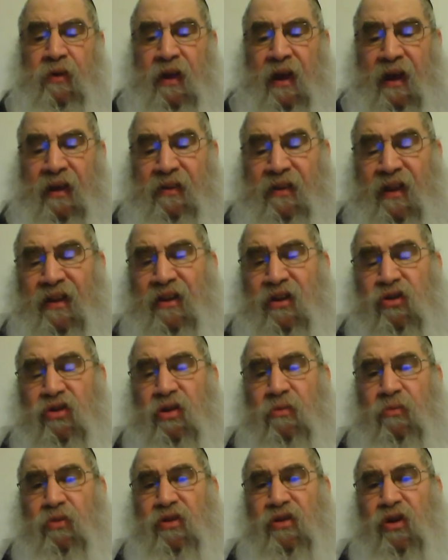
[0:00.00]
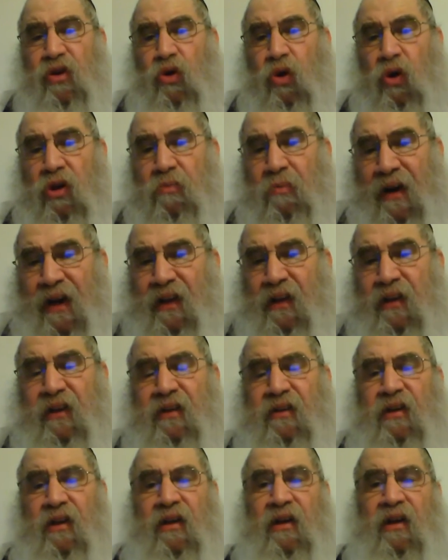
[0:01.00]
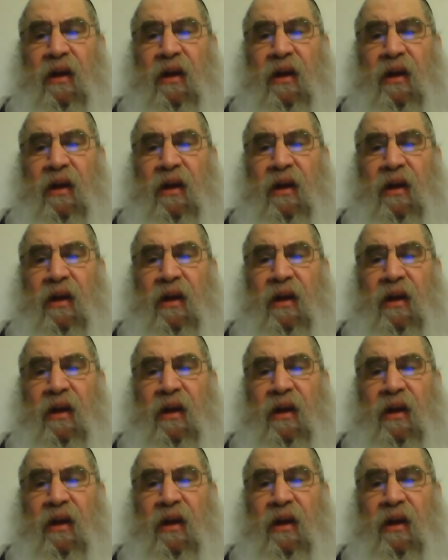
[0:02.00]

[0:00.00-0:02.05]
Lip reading: And then there's a musa called machlitin.